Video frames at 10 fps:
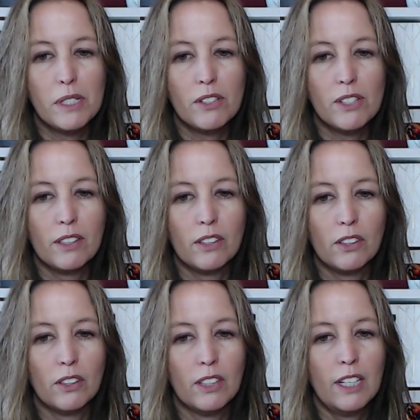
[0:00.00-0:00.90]
There's a
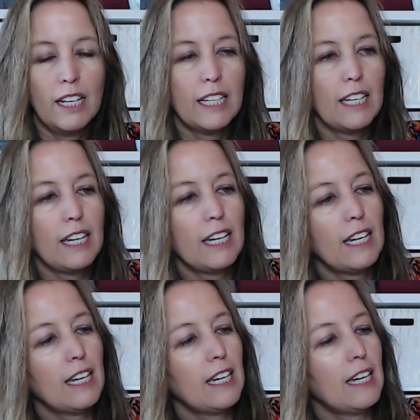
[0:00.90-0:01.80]
little
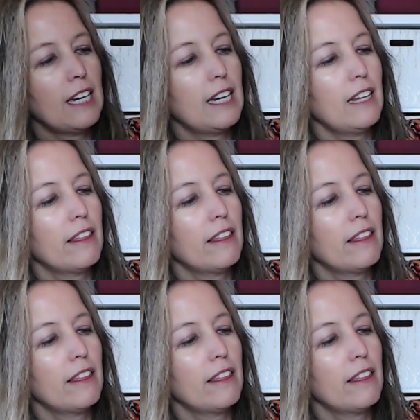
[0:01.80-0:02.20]
key,